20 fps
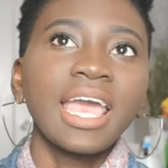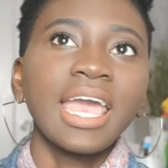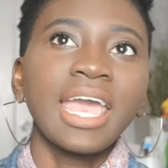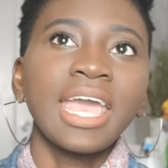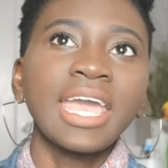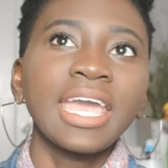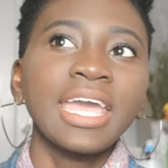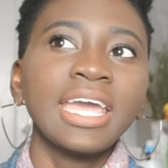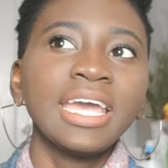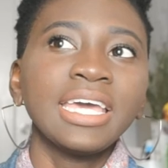
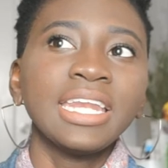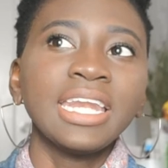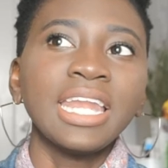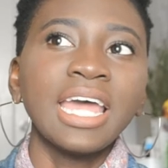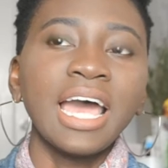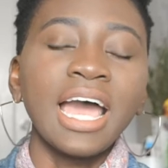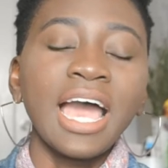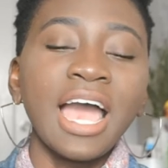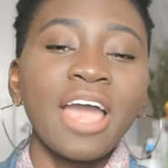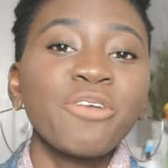And
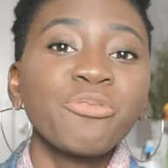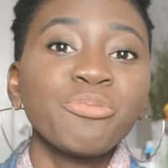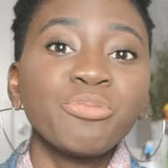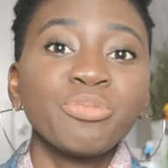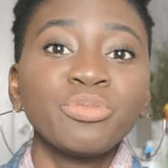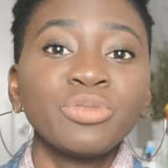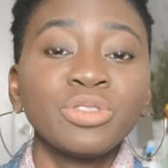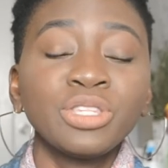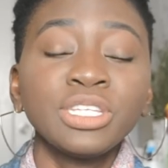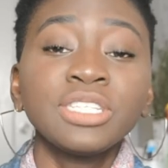
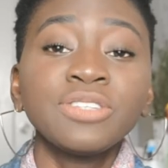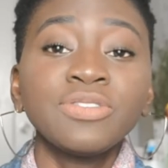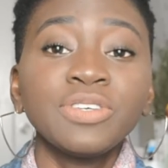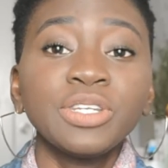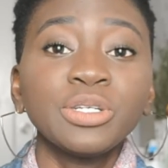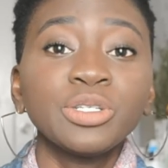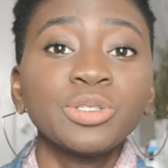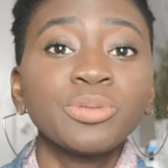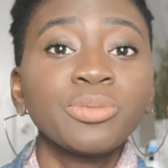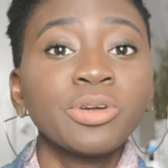this
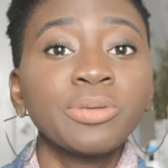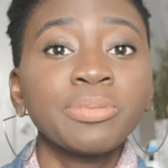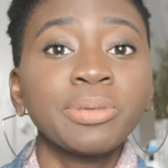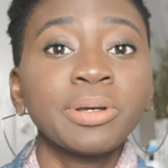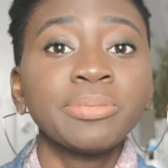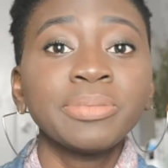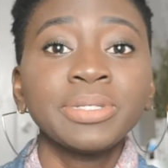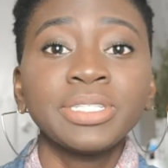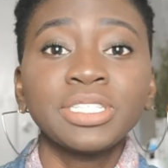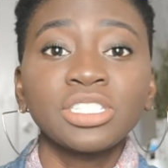video is more
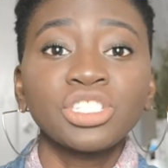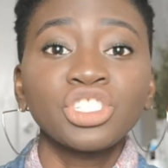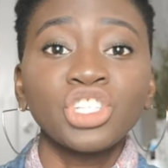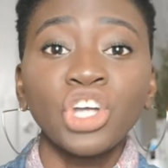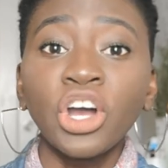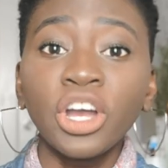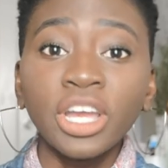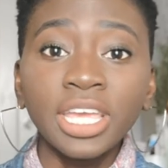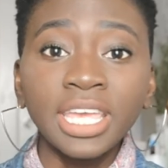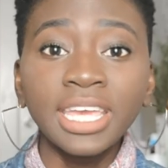about me just
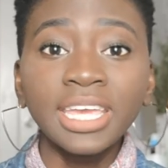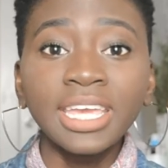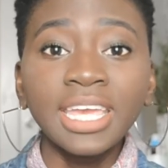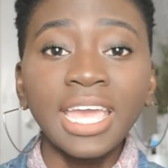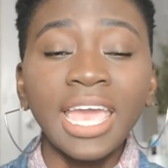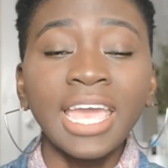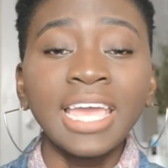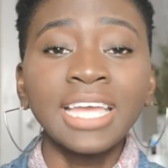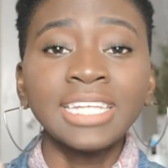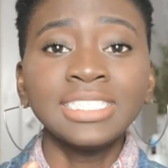talking
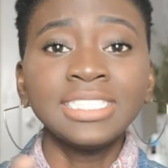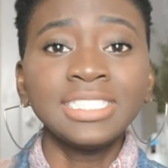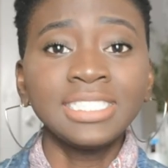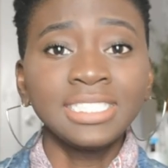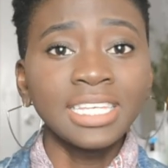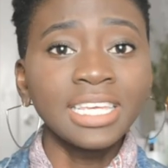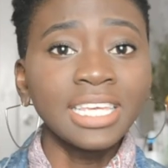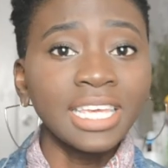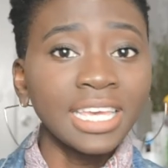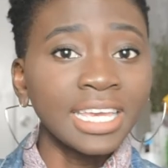and
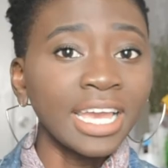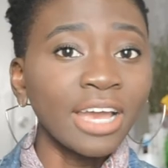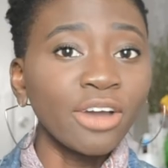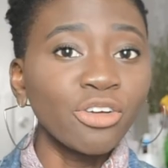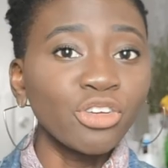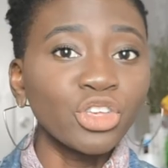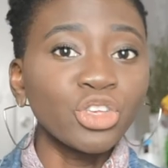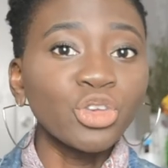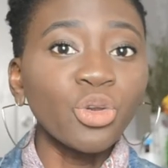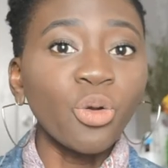seeking
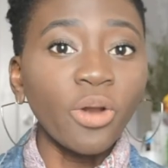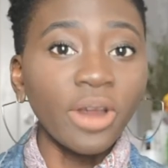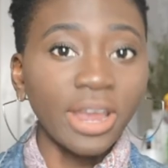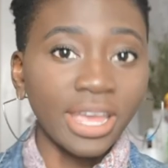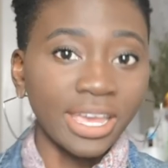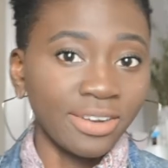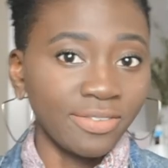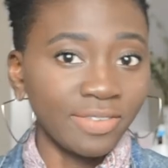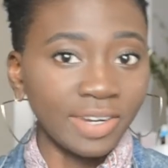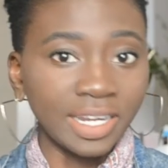out your
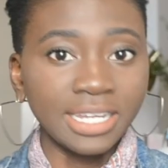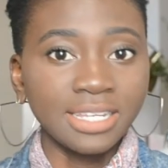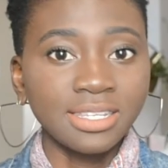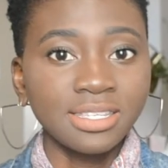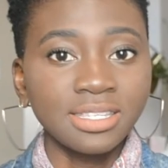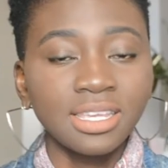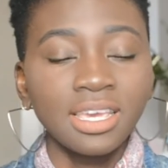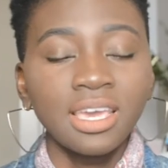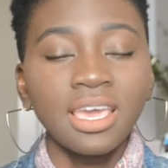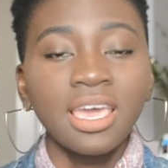
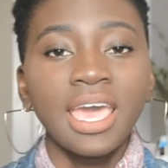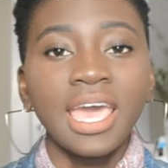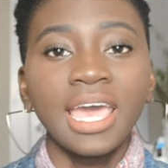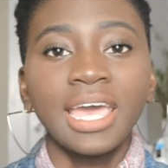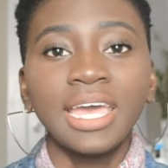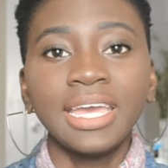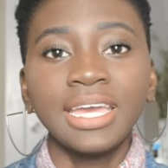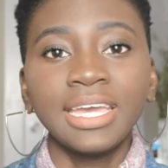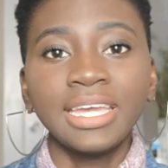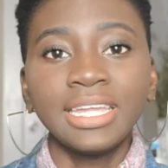advice.
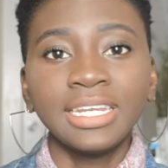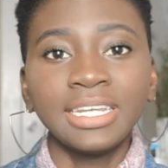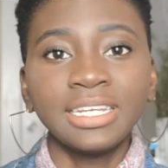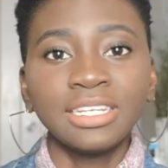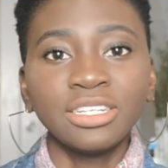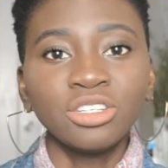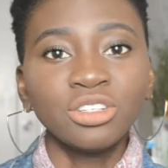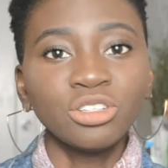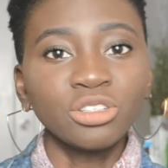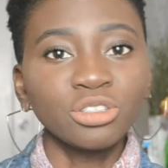And,
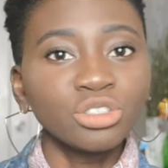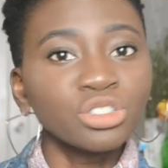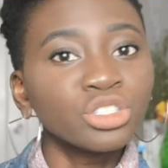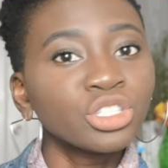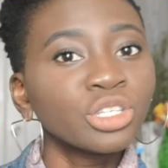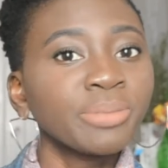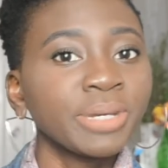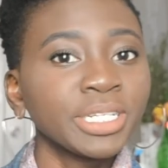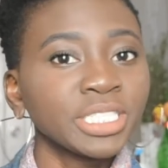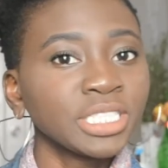you know,
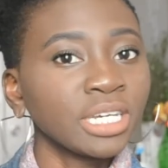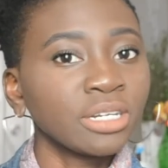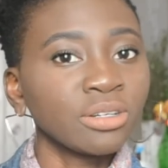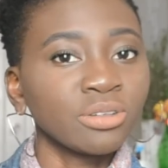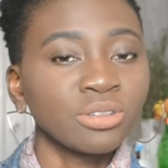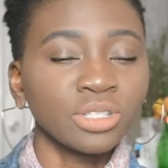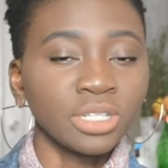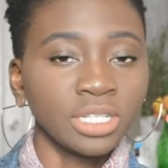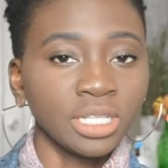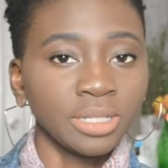usually my
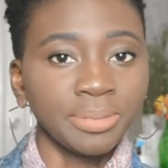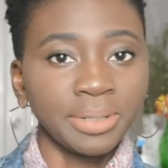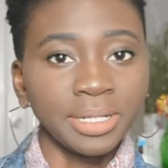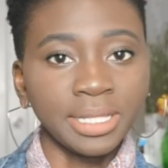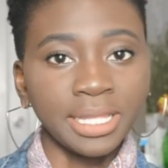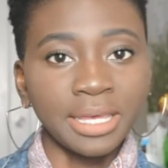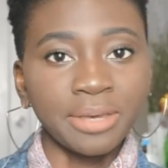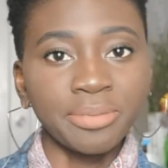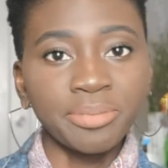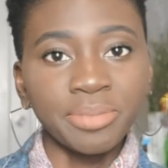channel is all
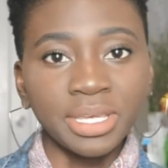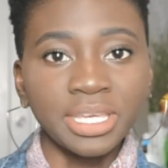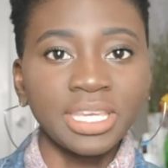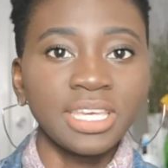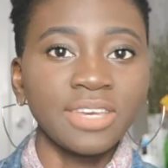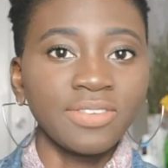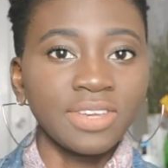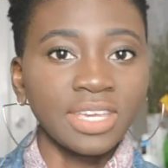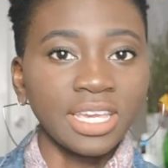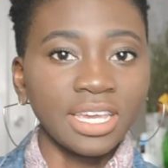about, like, me
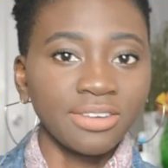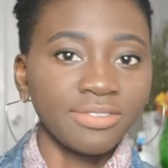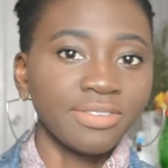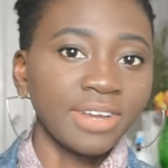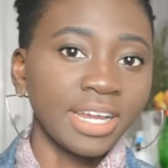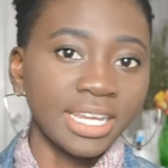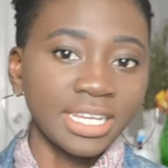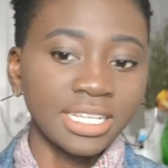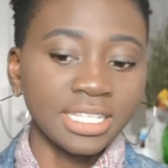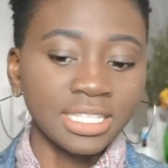giving
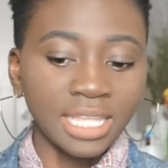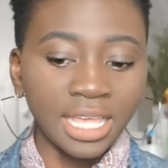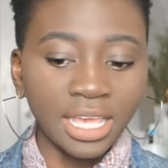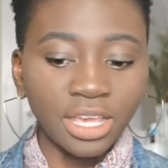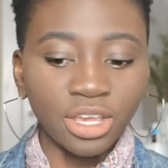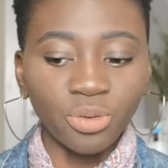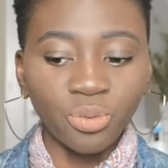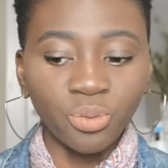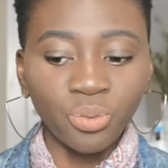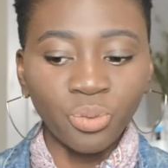advice,
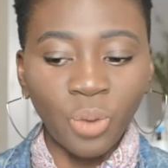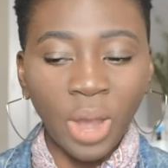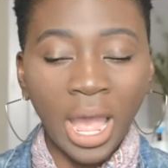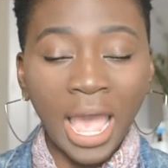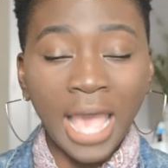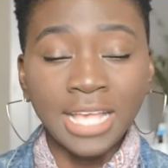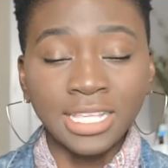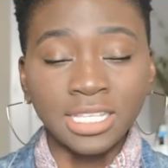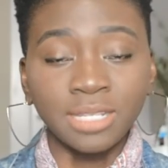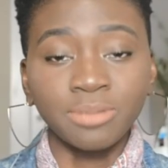like,
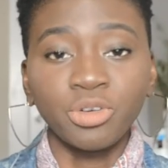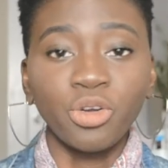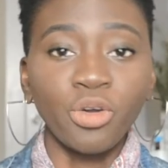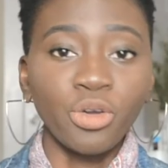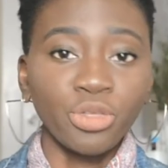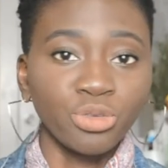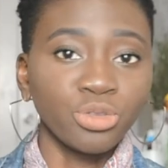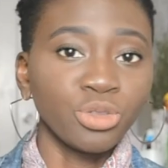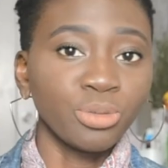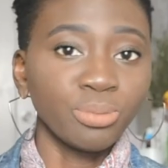as I'm
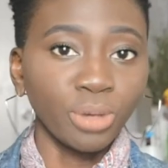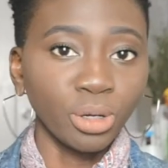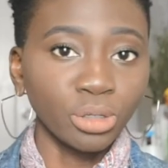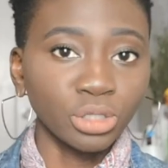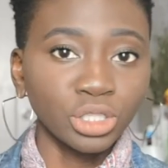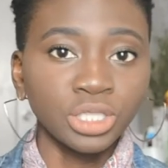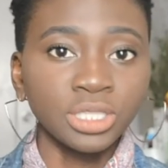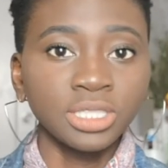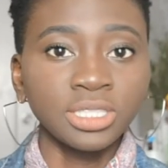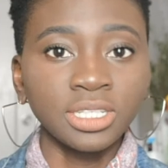going through the
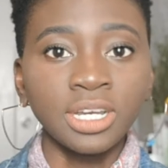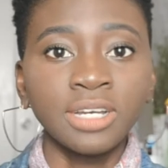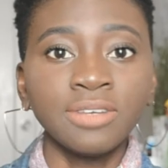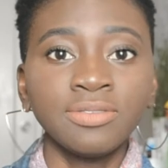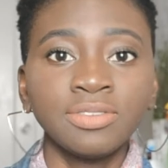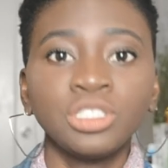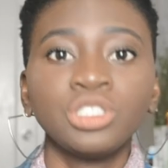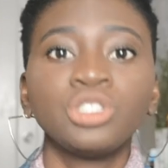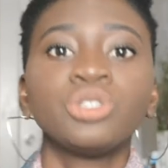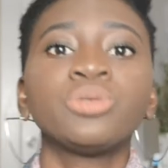motions of
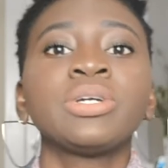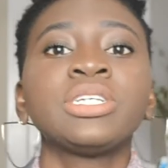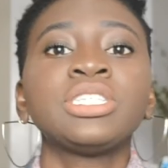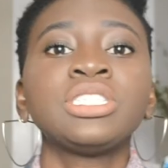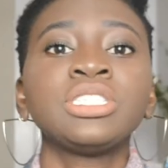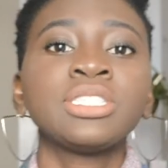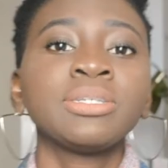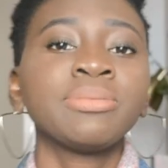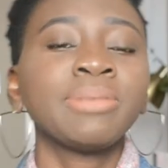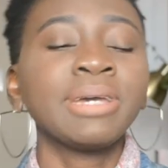
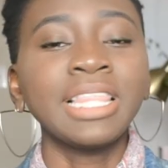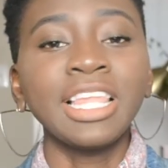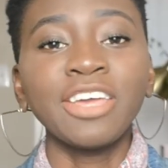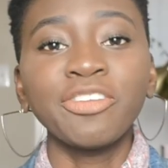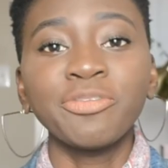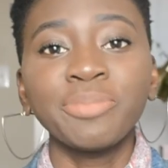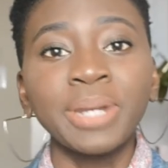situations in my life.